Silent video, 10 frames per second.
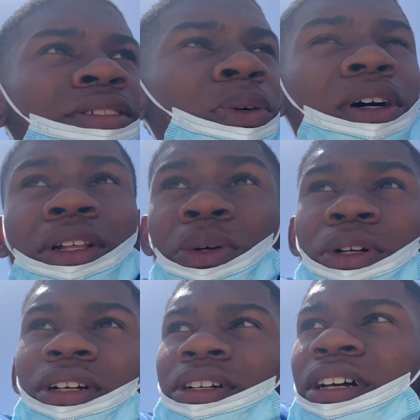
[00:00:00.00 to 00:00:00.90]
go and look
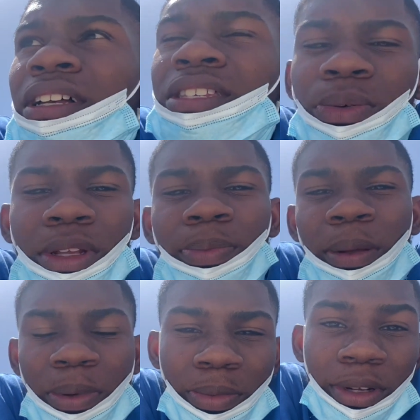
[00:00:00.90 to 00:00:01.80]
and see what the
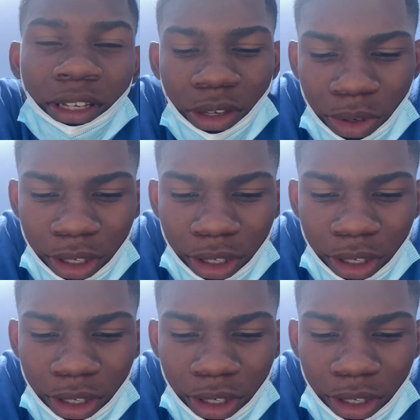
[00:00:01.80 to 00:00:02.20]
people of money.